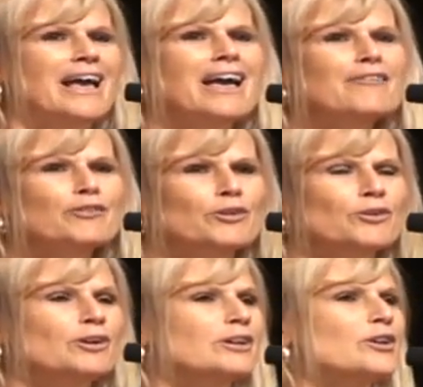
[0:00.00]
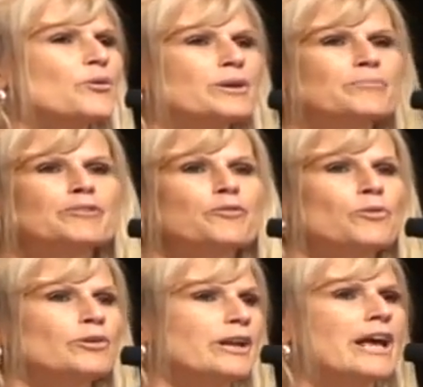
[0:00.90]
ever going
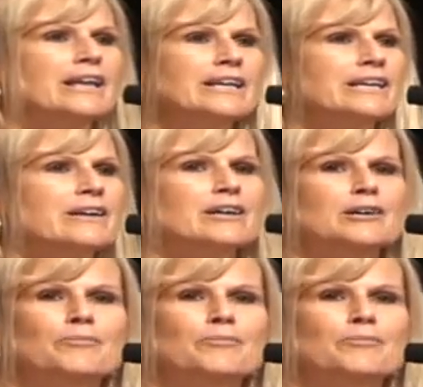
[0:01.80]
before any